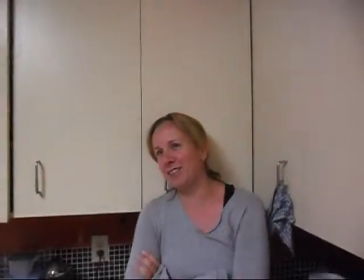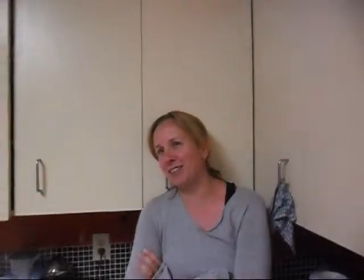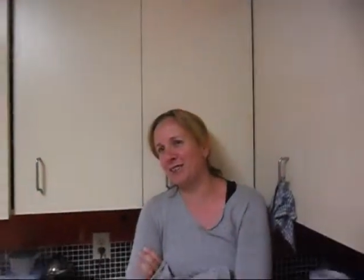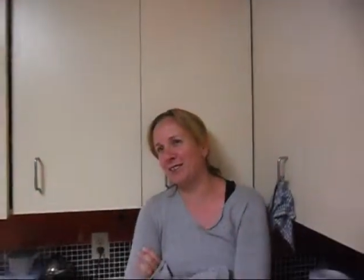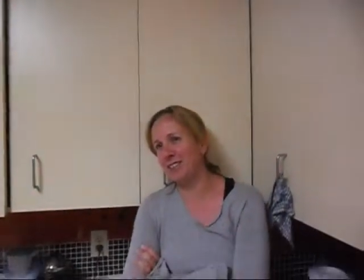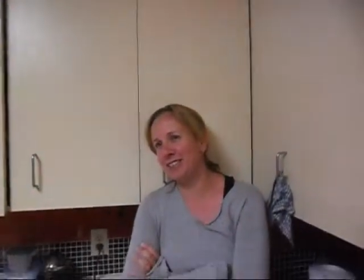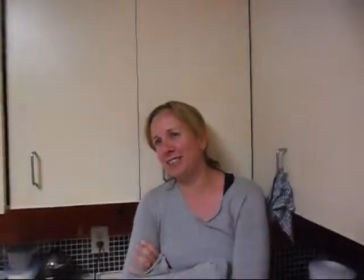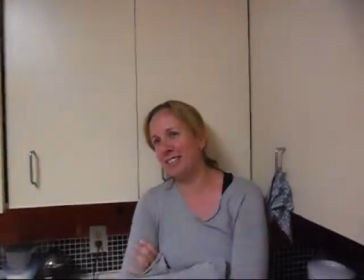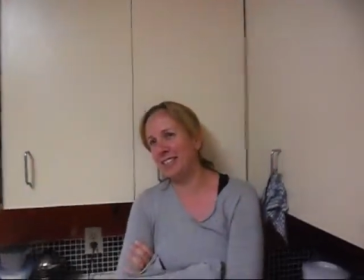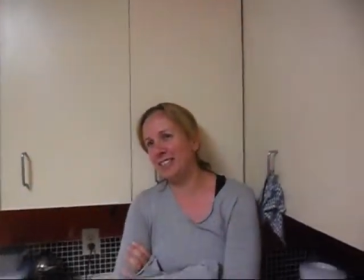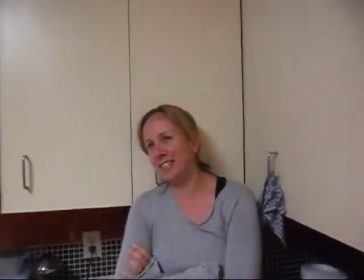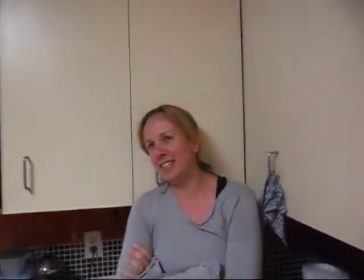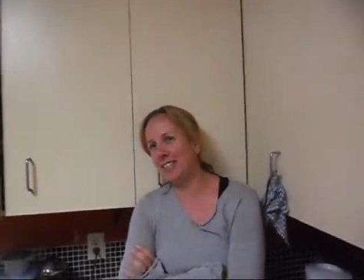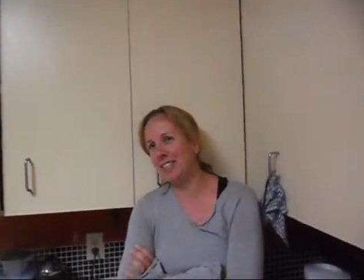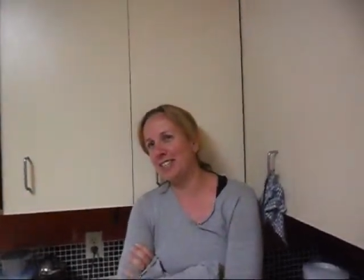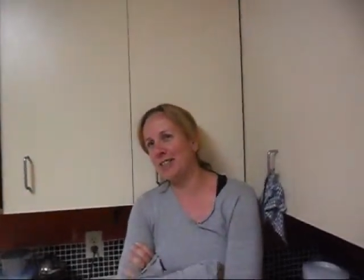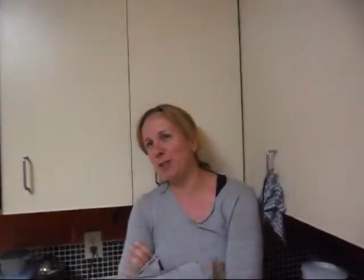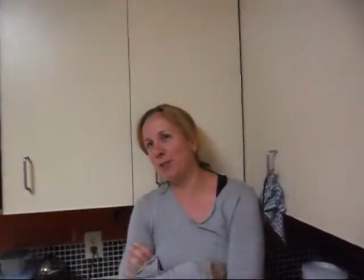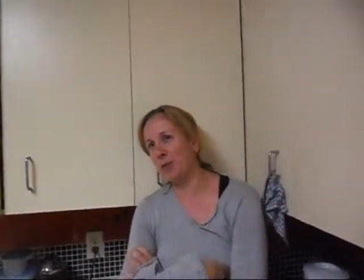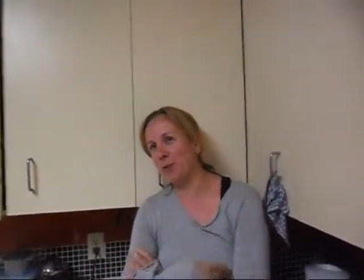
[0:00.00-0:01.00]
there was
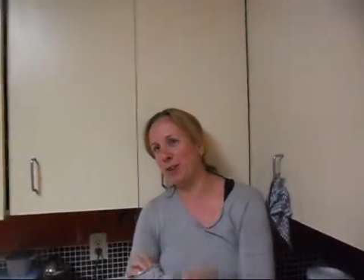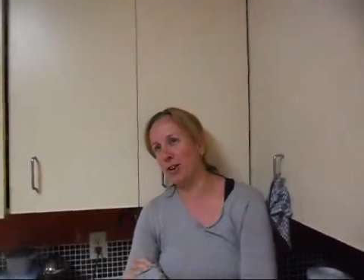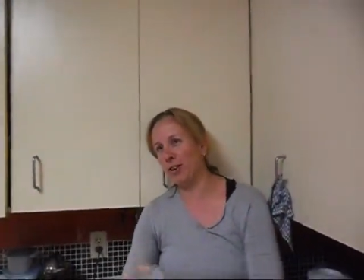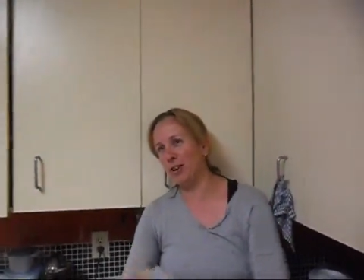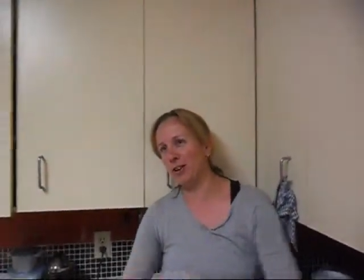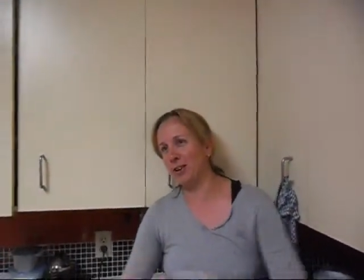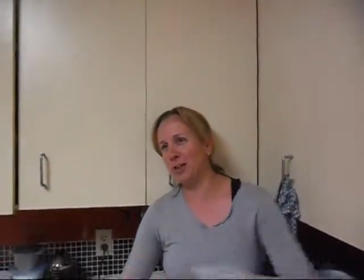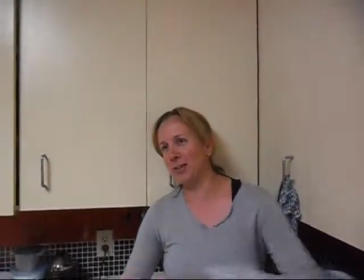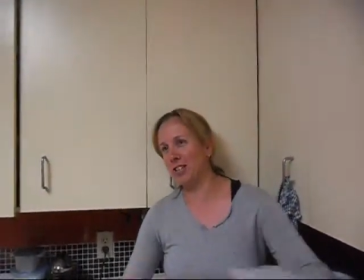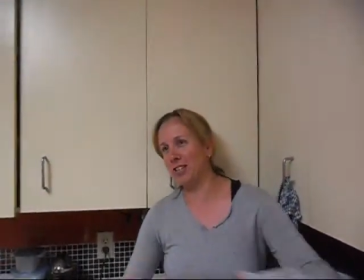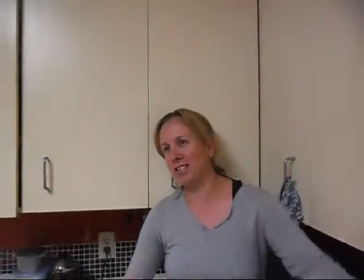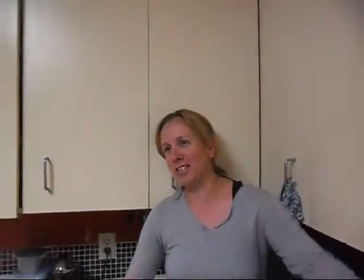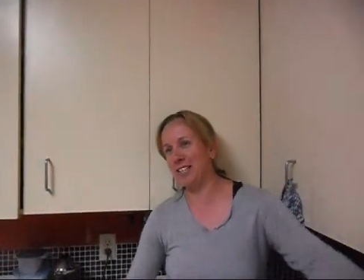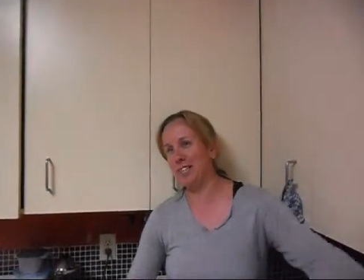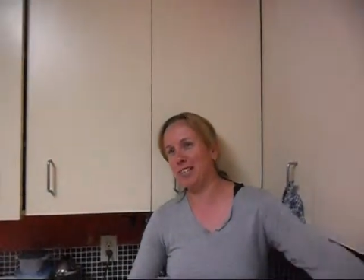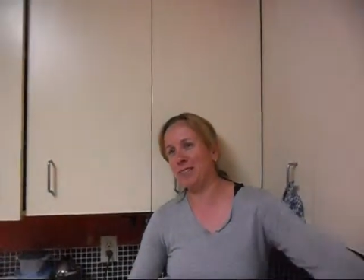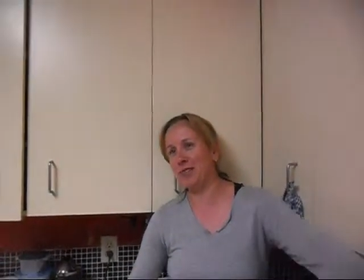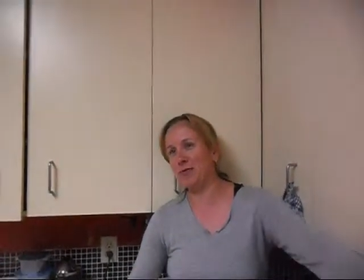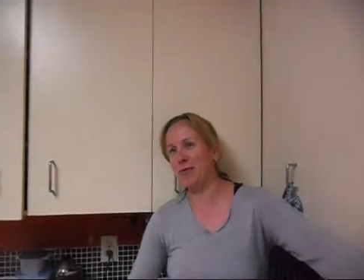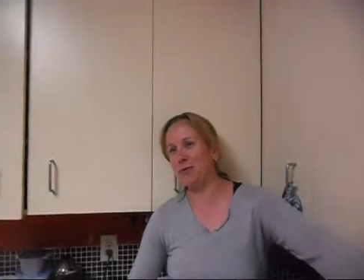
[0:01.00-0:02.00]
these well, there were
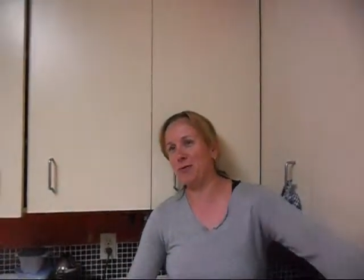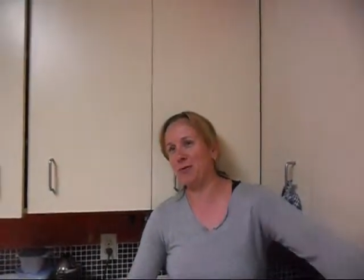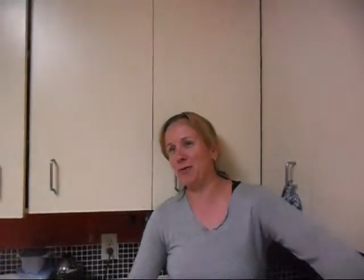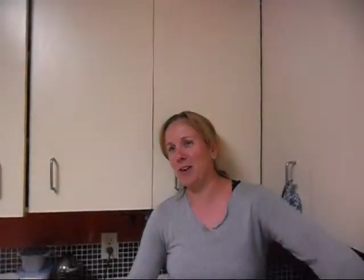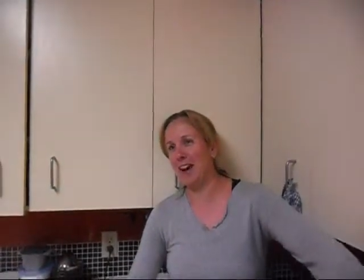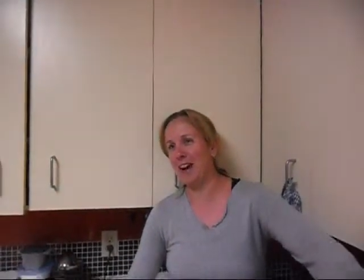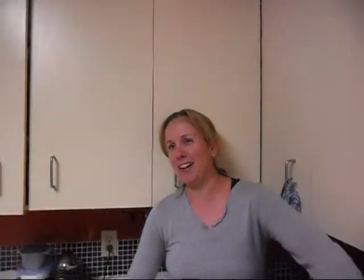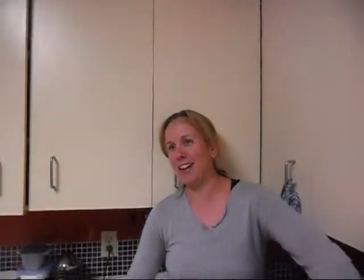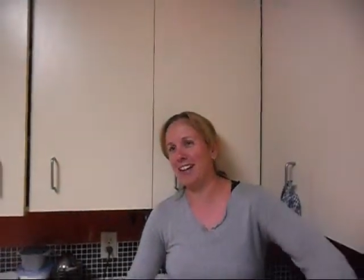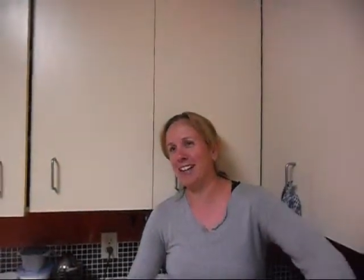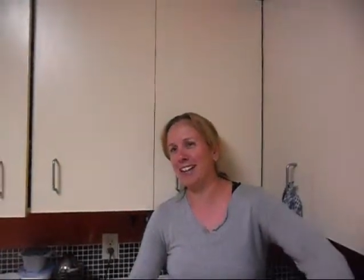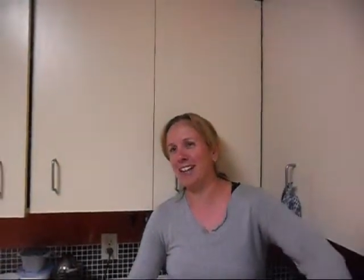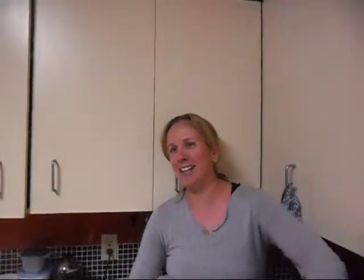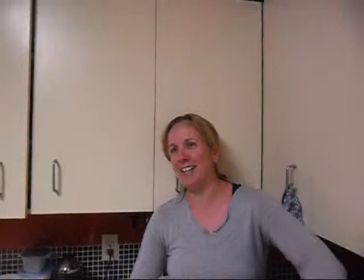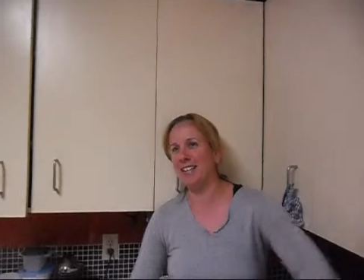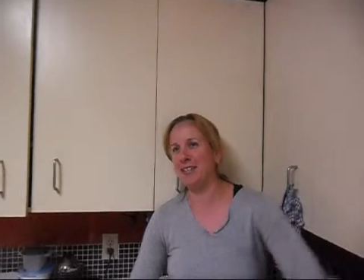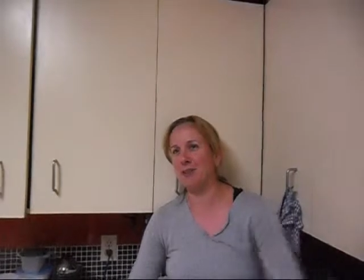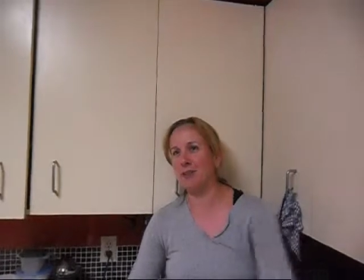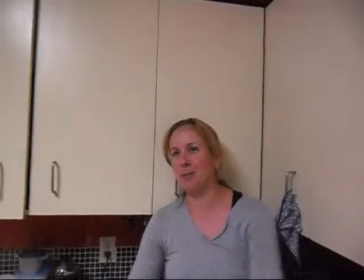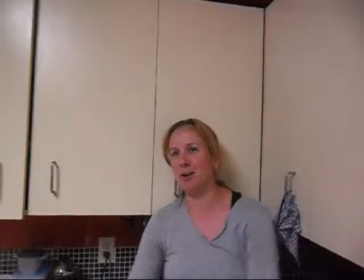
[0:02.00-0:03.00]
these two fat
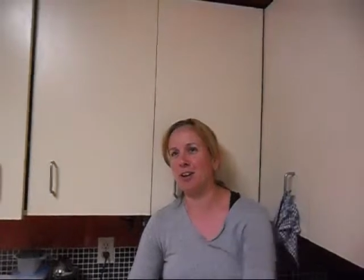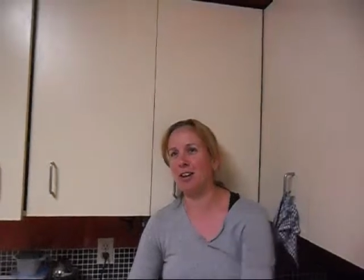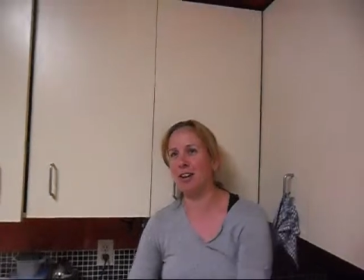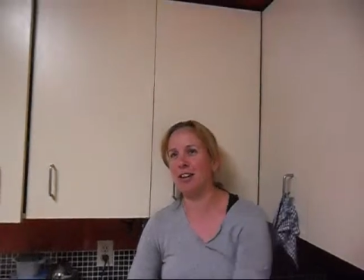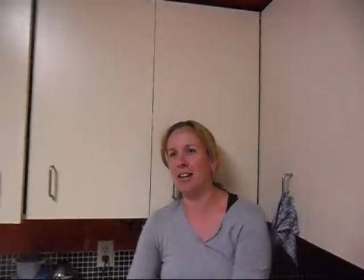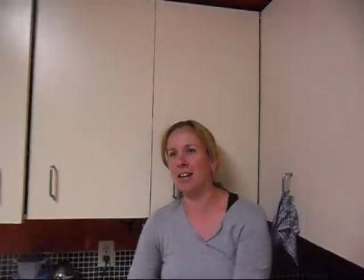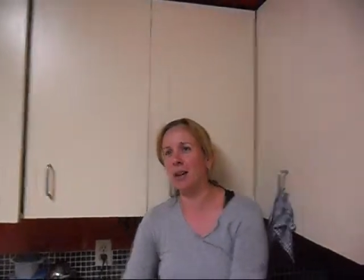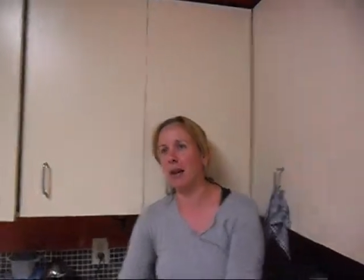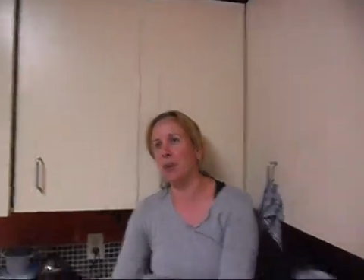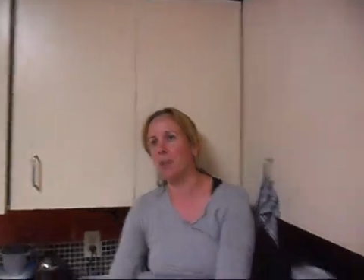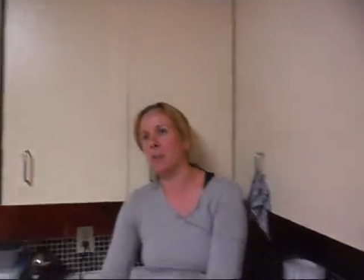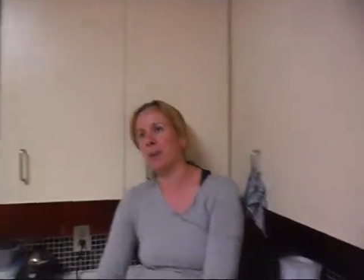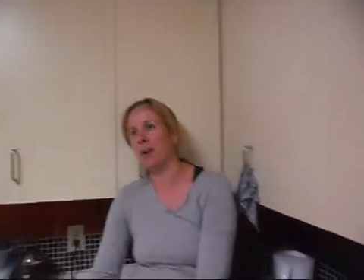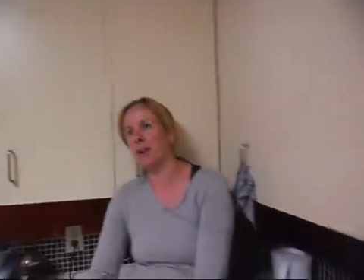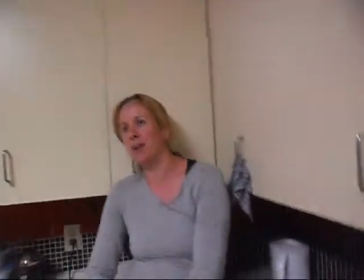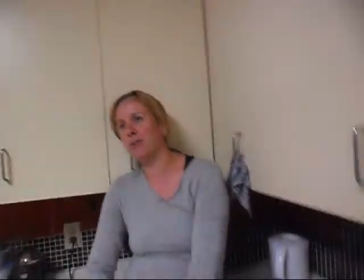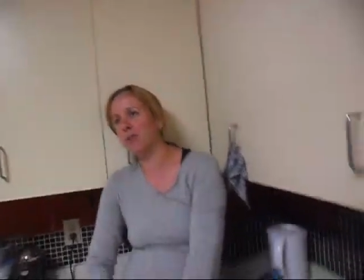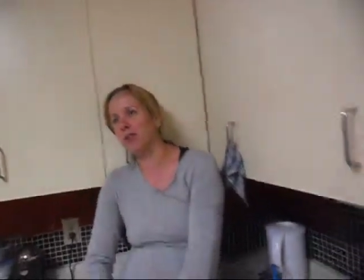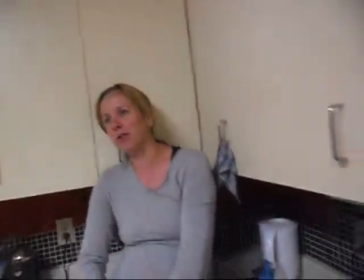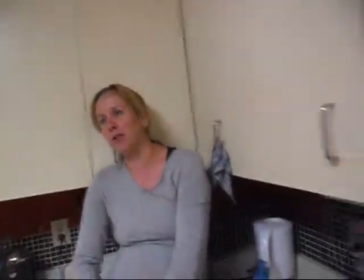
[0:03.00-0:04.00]
ladies walking up,
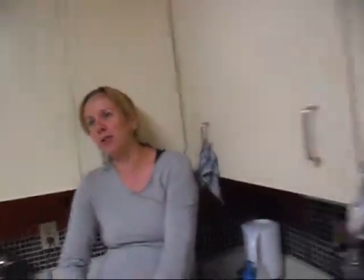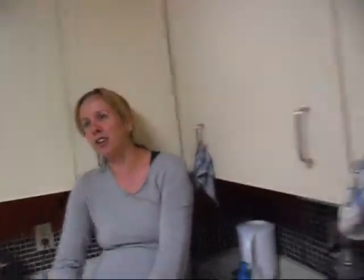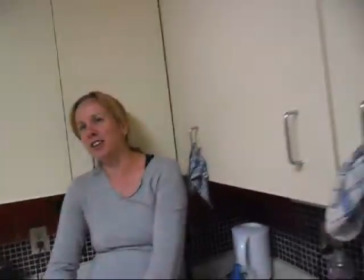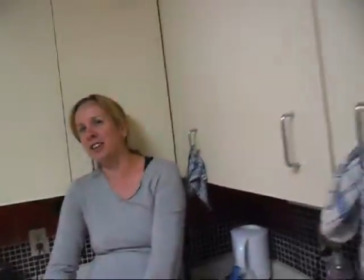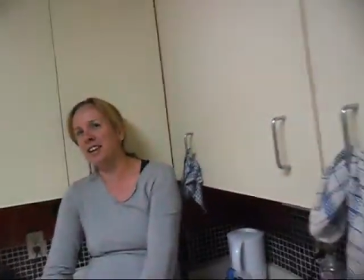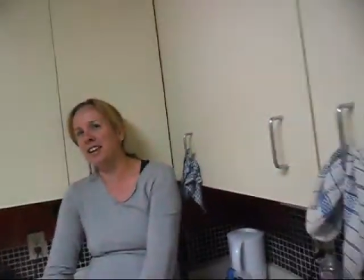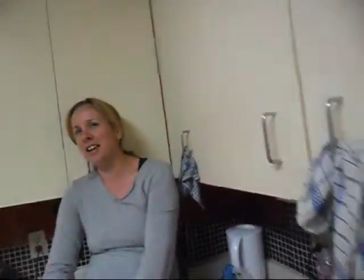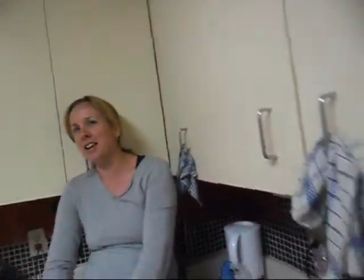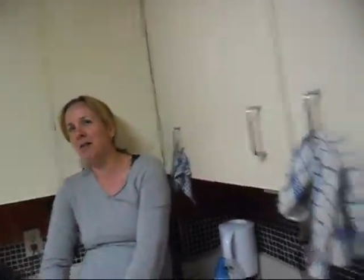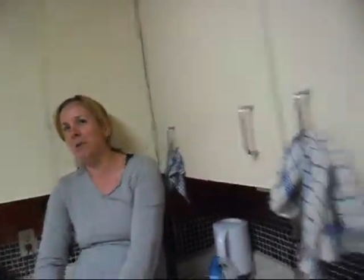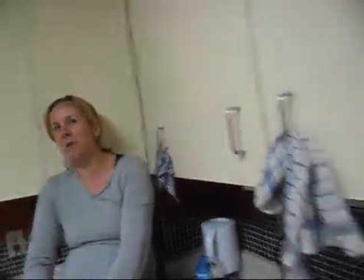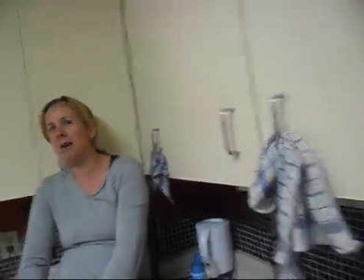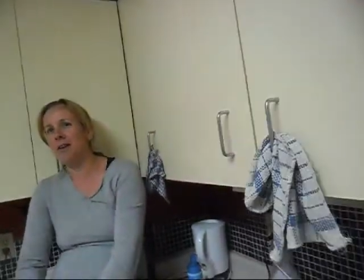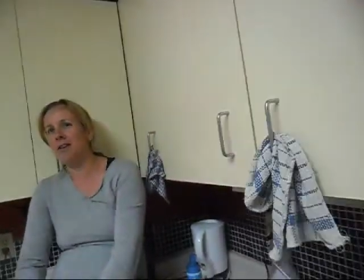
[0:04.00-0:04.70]
and I knew they were going to take a